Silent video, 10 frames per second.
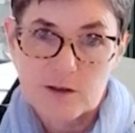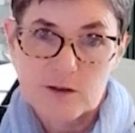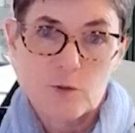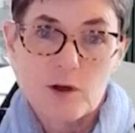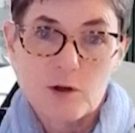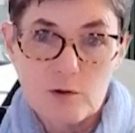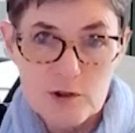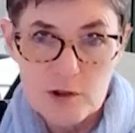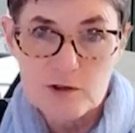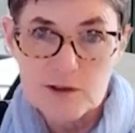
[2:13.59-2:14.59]
So we use
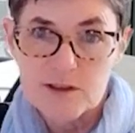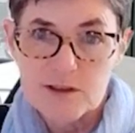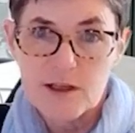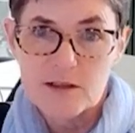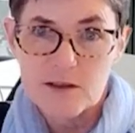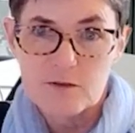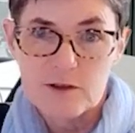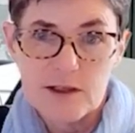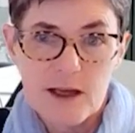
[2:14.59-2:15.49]
those extensively,